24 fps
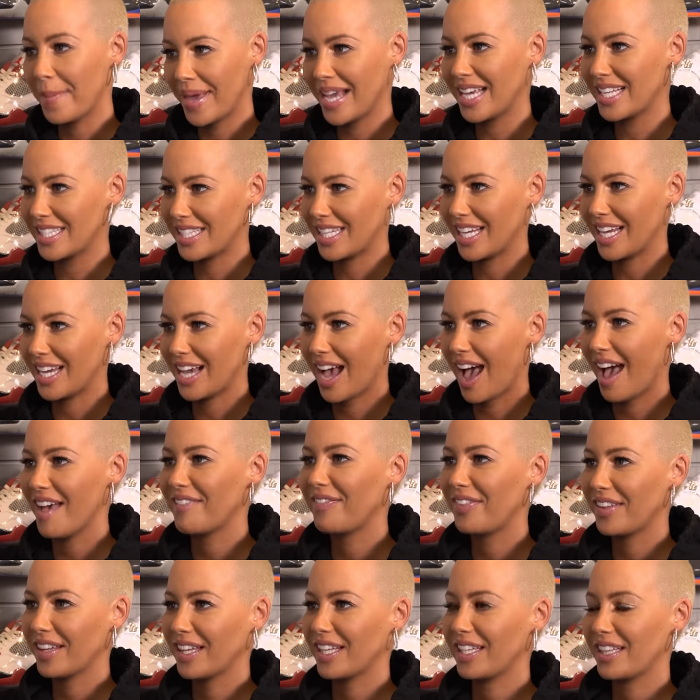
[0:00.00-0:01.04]
Amazing. I
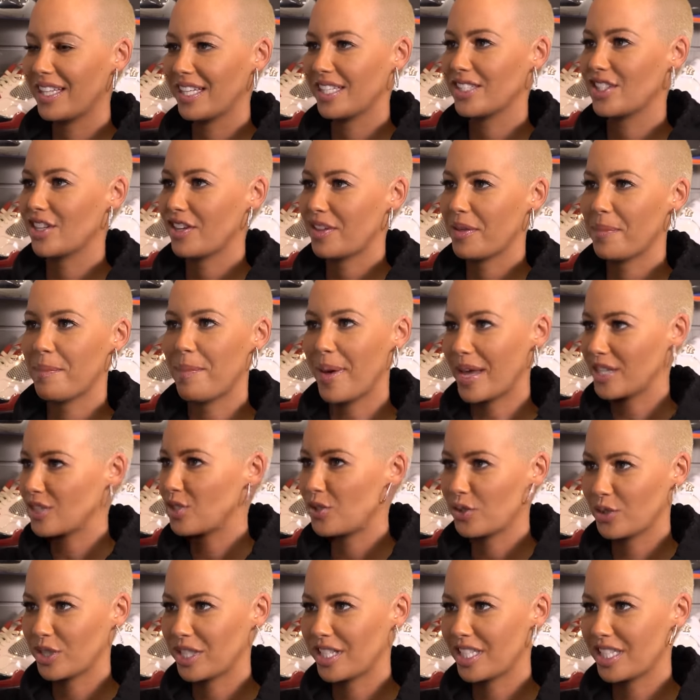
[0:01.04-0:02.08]
feel like these are the best
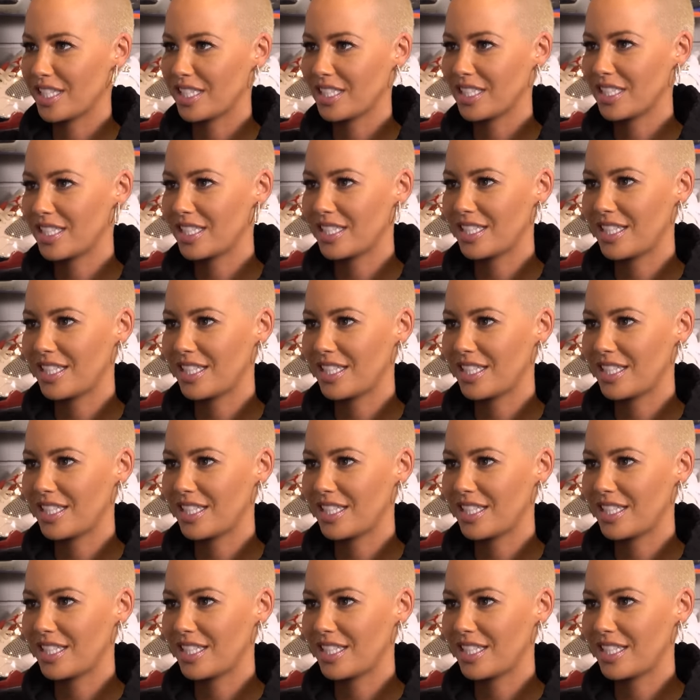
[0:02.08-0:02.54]
Jordans.